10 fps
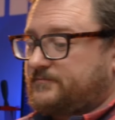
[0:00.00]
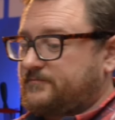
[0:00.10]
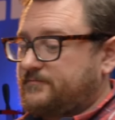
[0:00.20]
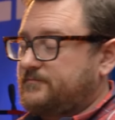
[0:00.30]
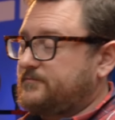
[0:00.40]

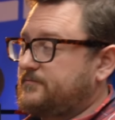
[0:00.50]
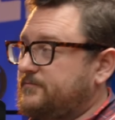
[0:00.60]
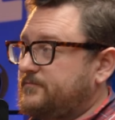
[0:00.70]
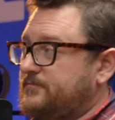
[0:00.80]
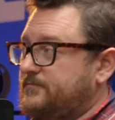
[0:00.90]

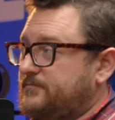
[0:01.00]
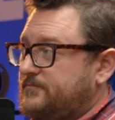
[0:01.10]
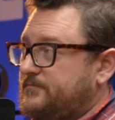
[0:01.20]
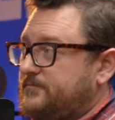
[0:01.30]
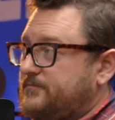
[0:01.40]

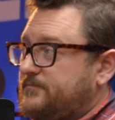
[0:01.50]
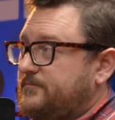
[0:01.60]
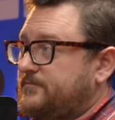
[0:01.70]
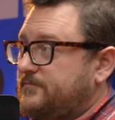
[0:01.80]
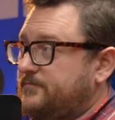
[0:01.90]

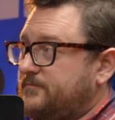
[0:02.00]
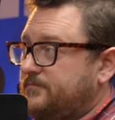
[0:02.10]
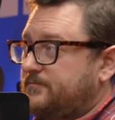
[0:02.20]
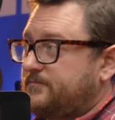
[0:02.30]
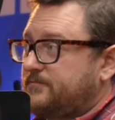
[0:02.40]

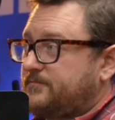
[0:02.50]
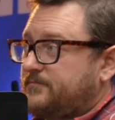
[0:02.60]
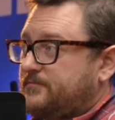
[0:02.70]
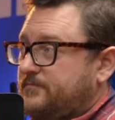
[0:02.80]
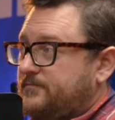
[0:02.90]

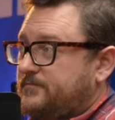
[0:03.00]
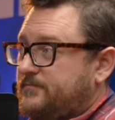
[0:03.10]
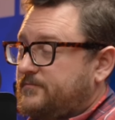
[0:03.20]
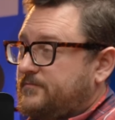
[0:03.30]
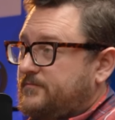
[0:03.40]

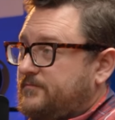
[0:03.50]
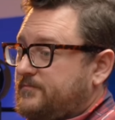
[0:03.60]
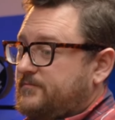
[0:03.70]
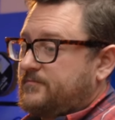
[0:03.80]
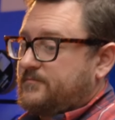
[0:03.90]

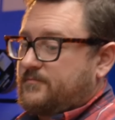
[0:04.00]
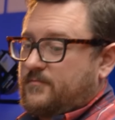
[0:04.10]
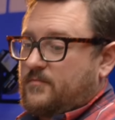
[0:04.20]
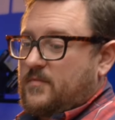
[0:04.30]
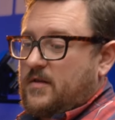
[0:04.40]

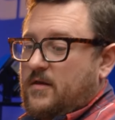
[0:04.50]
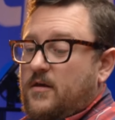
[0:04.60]
(not speaking)